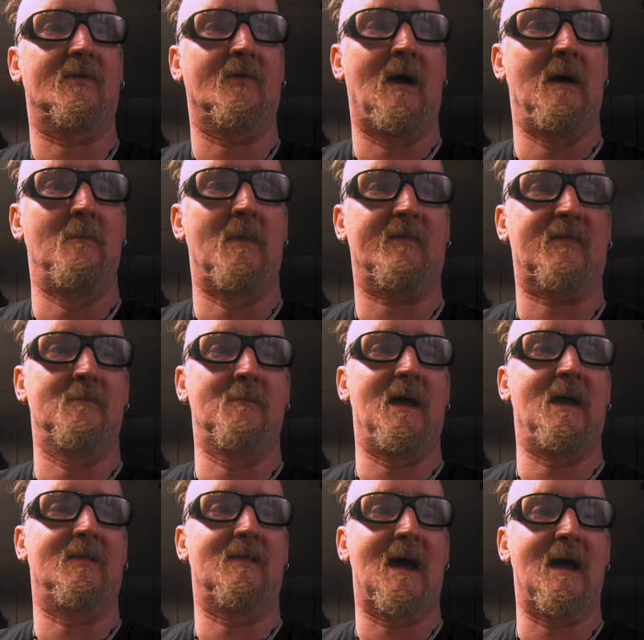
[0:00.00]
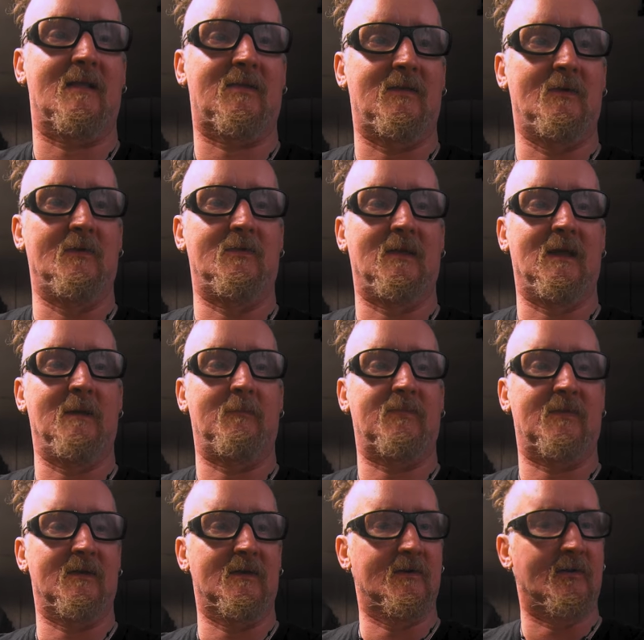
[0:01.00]
So I must have made that too deep
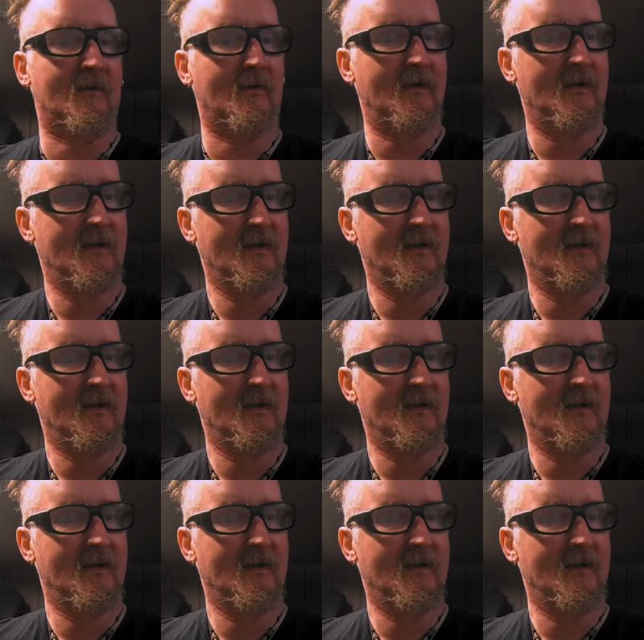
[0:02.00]
too.